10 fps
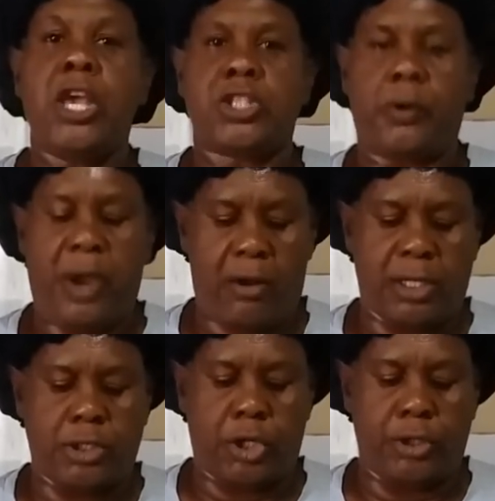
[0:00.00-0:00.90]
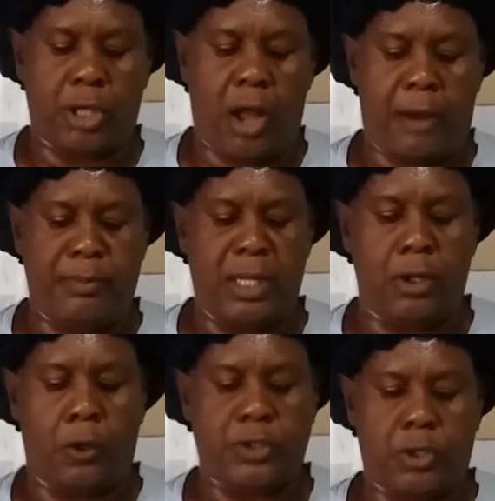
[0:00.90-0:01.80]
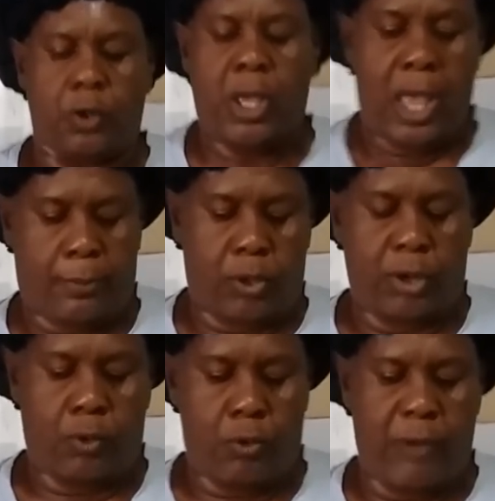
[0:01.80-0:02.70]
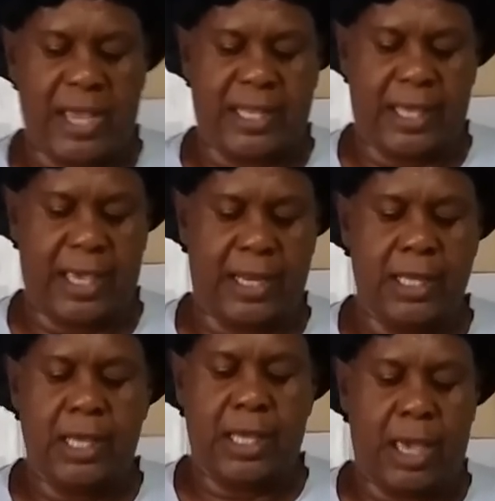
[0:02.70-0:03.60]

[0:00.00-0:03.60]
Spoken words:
So we are on tun cornmeal now. So I'm going to go right ahead,